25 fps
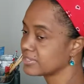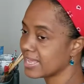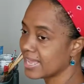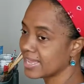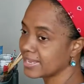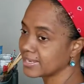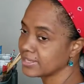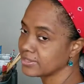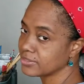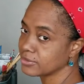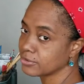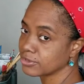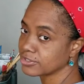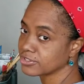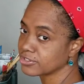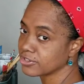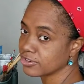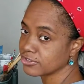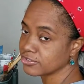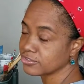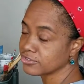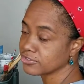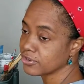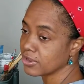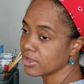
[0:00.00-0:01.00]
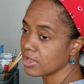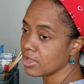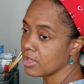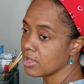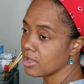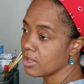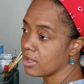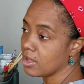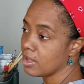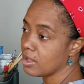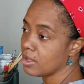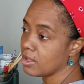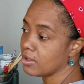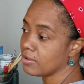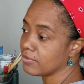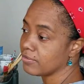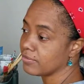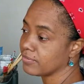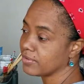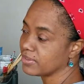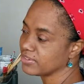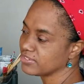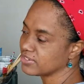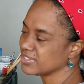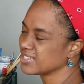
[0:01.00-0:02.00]
add either a touch
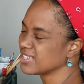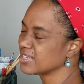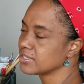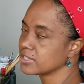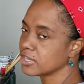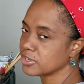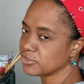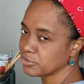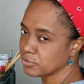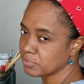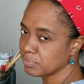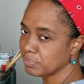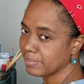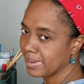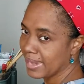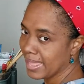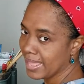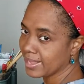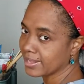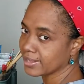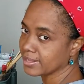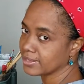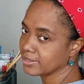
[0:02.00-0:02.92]
of black